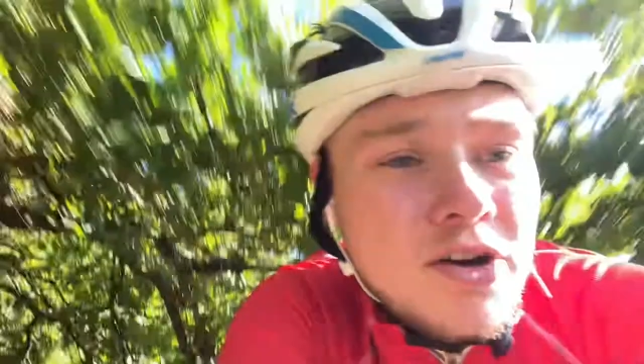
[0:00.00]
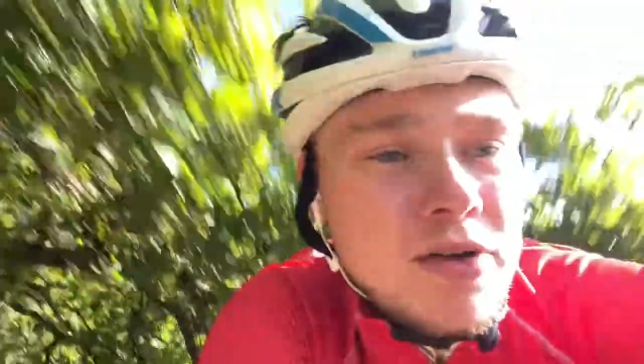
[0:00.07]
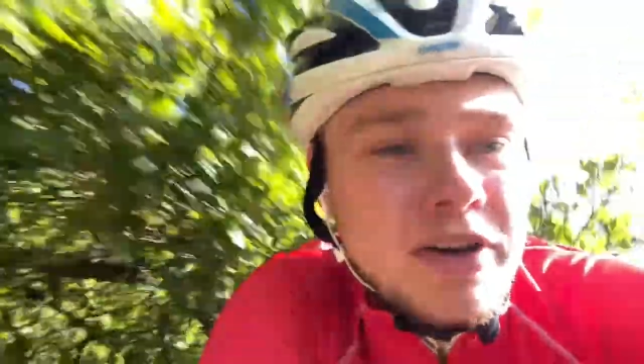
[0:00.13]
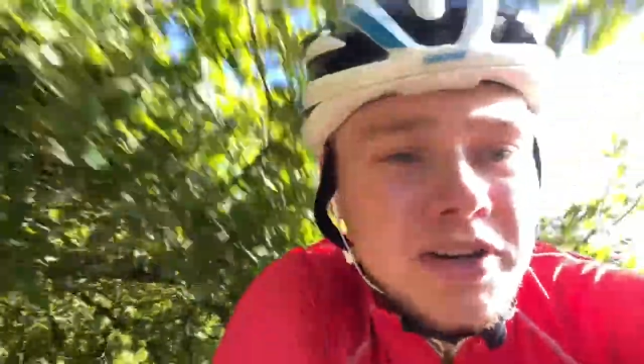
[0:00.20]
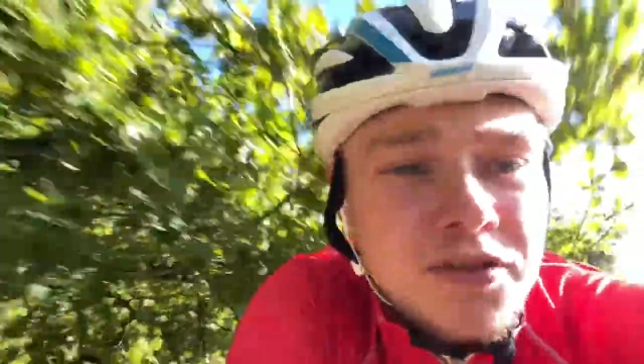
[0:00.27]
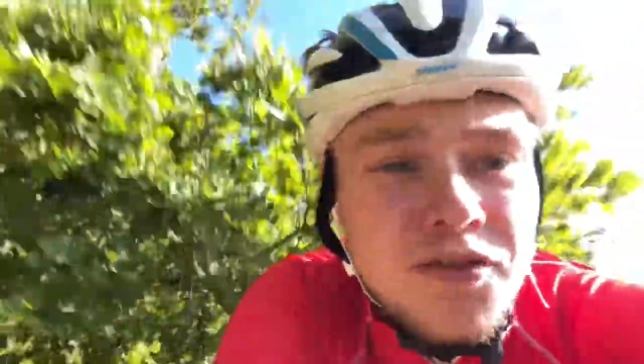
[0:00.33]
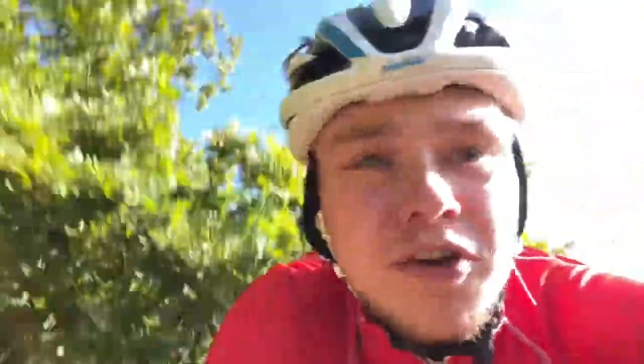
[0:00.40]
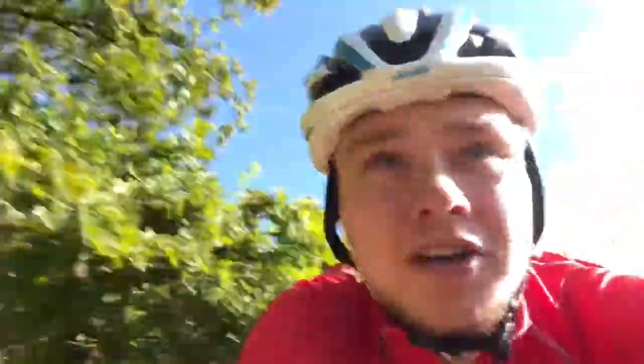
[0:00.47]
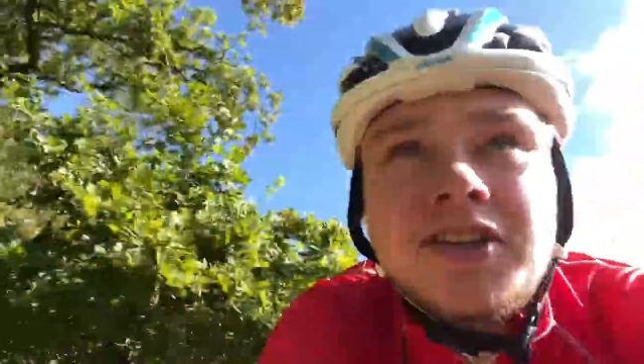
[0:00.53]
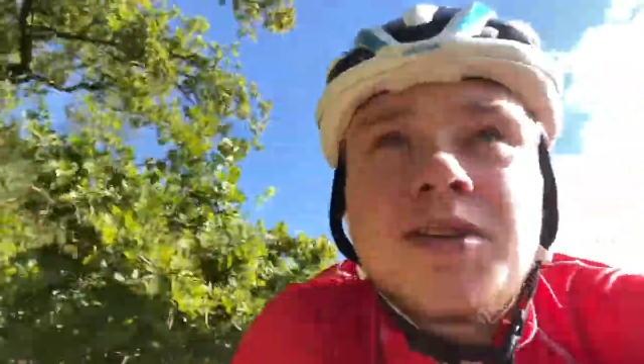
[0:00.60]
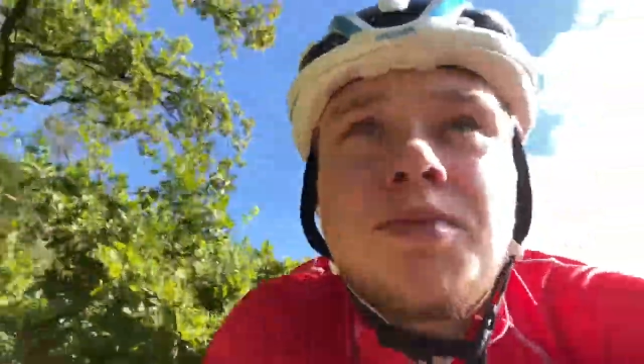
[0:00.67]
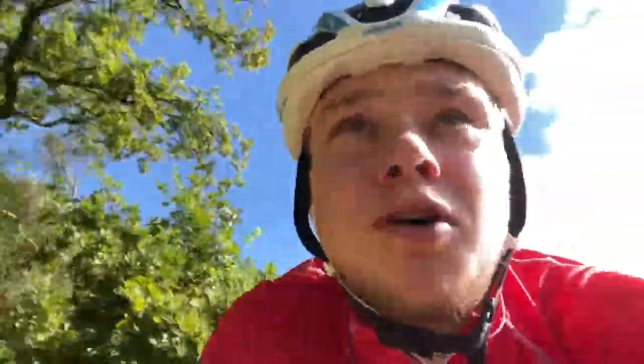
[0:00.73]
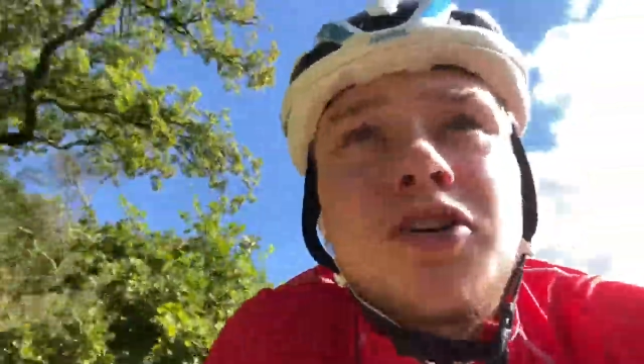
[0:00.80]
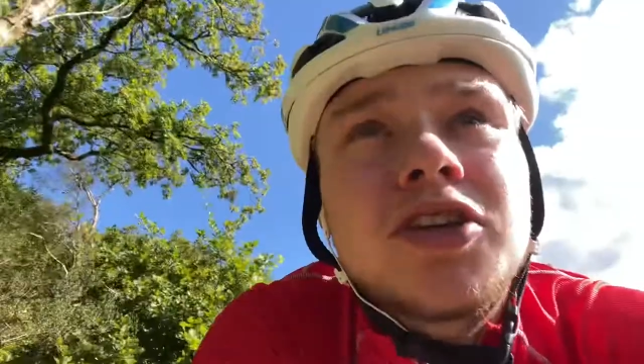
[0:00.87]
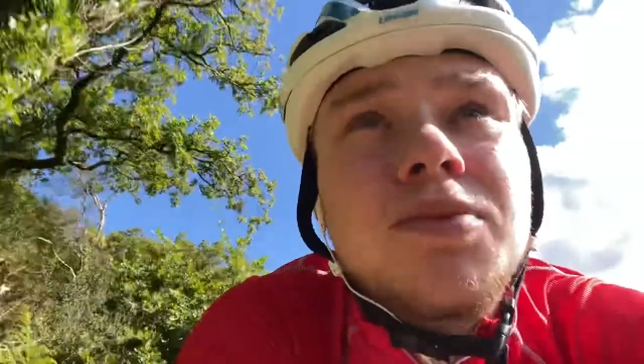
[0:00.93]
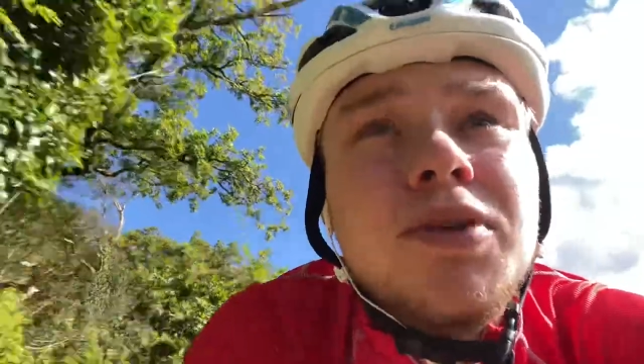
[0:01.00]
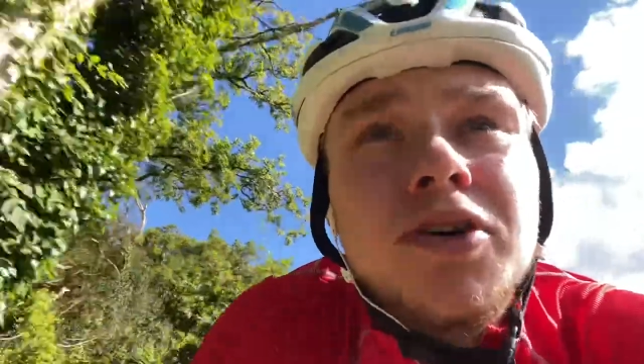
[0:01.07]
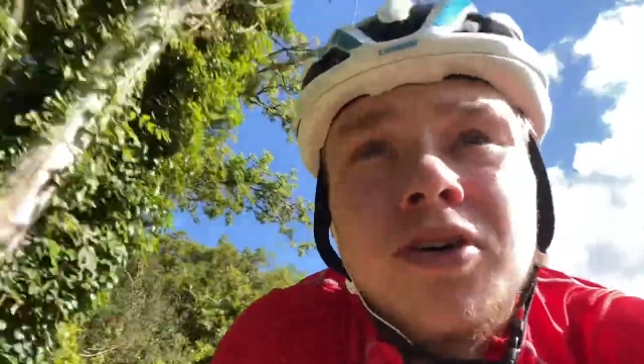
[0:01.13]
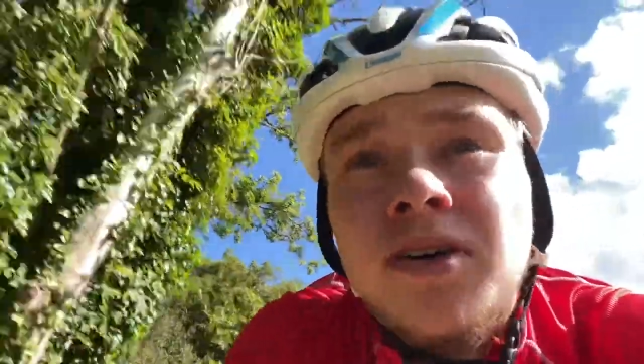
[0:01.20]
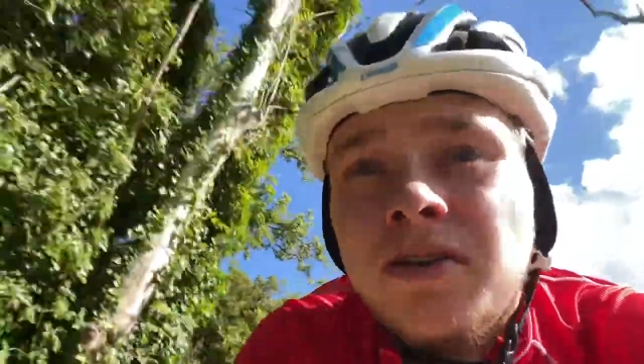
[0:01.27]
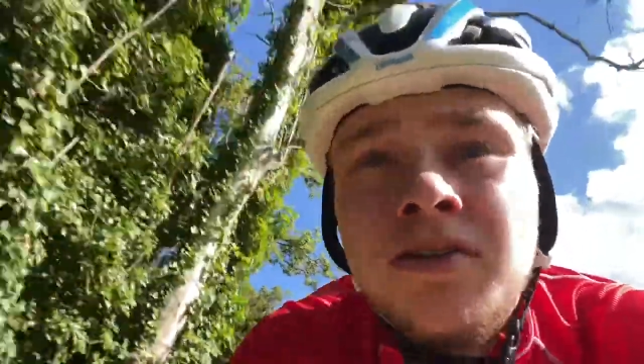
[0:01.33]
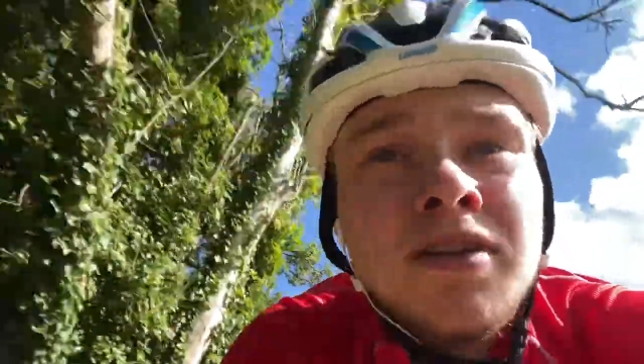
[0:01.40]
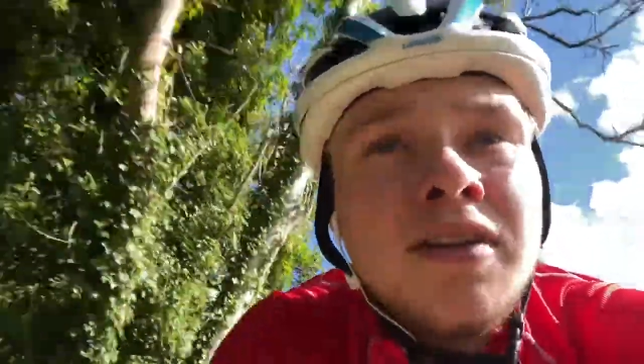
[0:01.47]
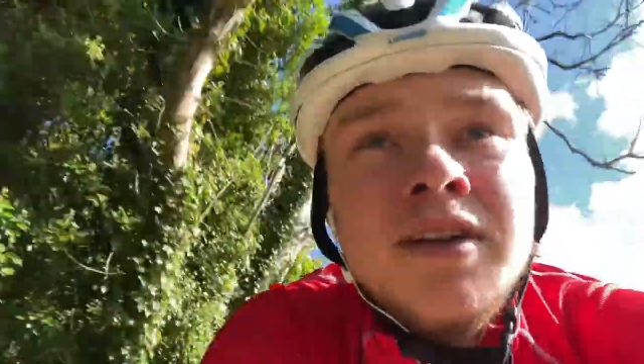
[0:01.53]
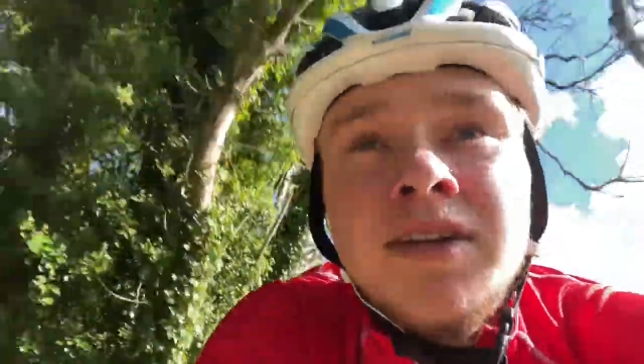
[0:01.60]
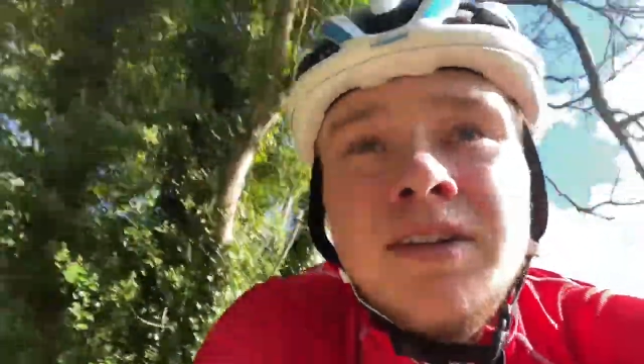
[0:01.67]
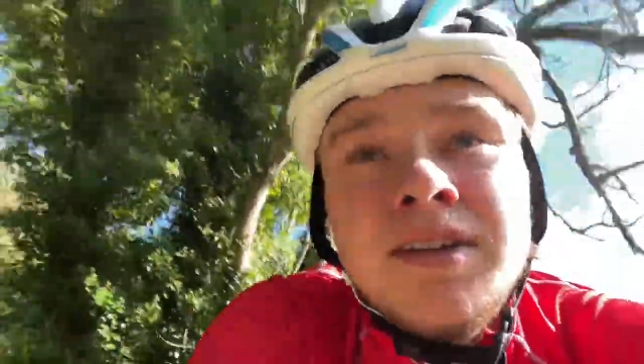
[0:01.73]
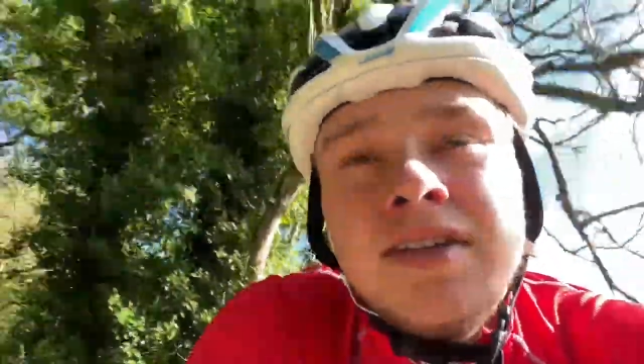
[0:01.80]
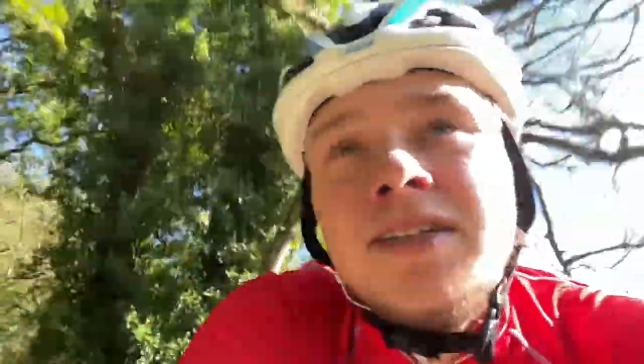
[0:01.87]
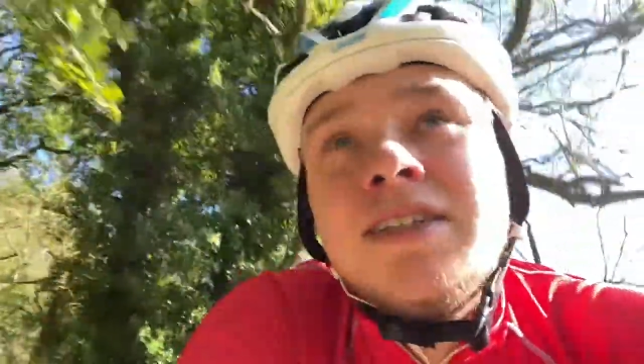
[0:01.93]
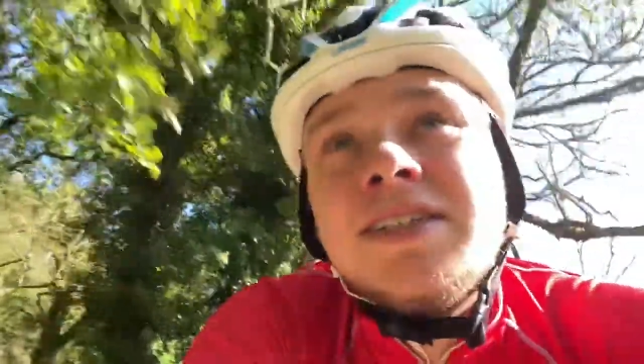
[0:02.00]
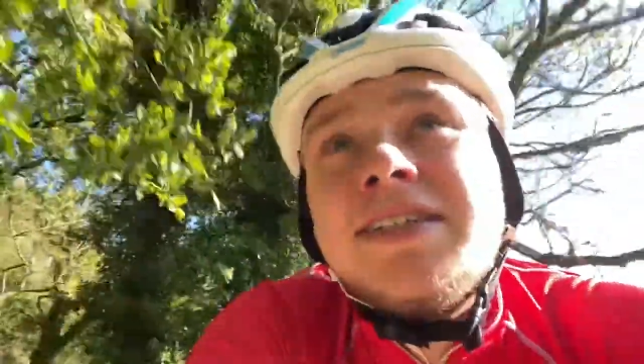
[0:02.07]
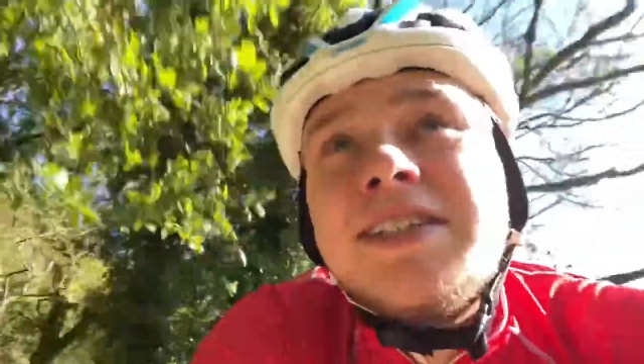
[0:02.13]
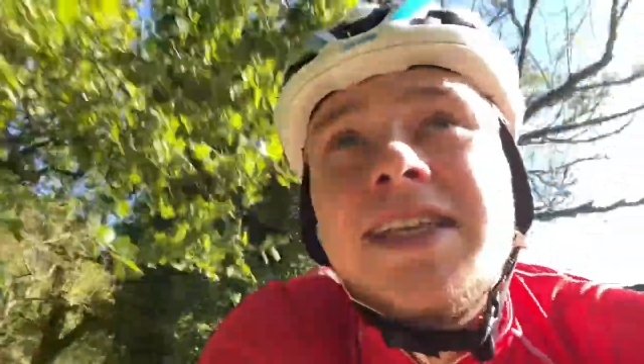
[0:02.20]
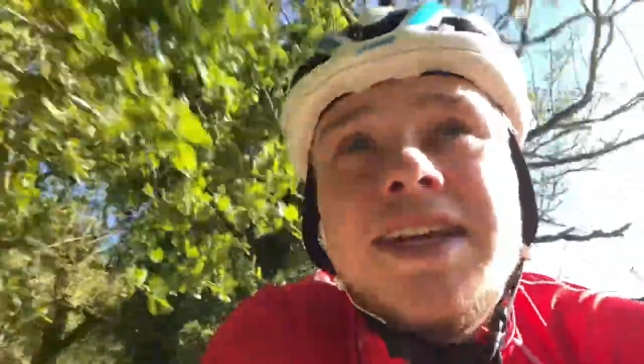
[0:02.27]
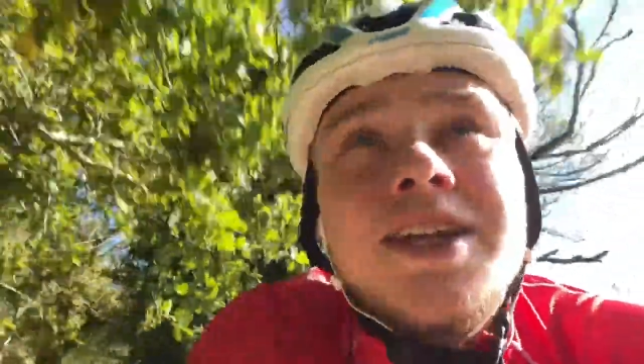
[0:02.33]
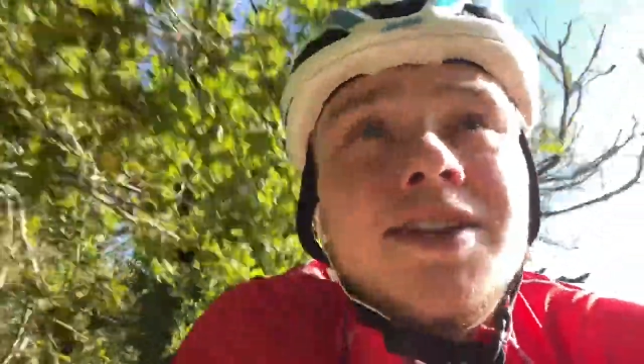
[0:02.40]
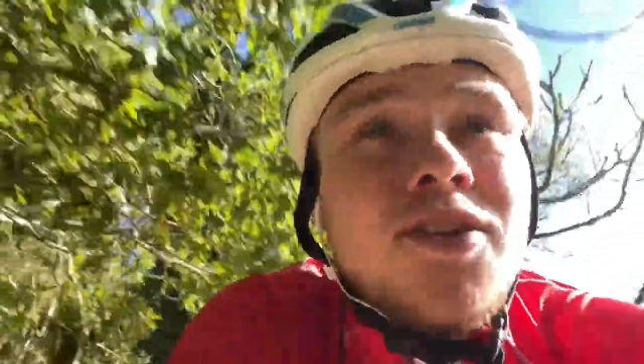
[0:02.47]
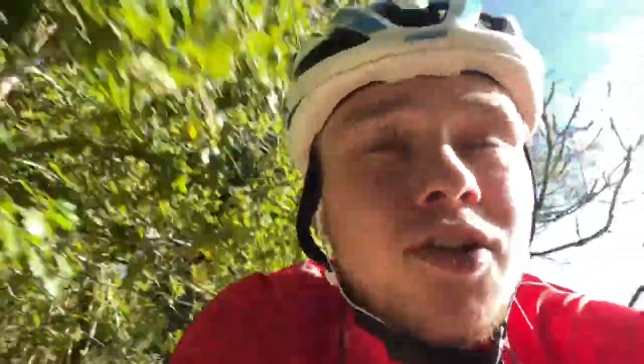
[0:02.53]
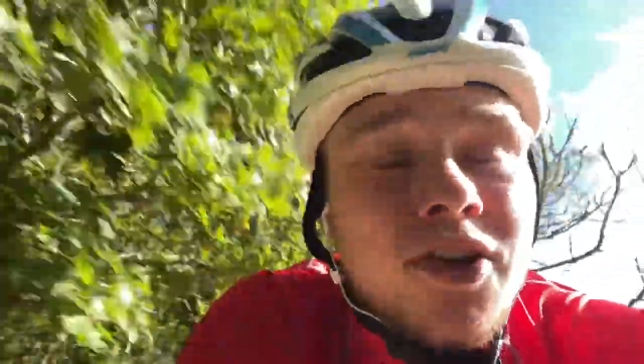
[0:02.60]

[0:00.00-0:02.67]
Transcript: in as fresh as possible. Still not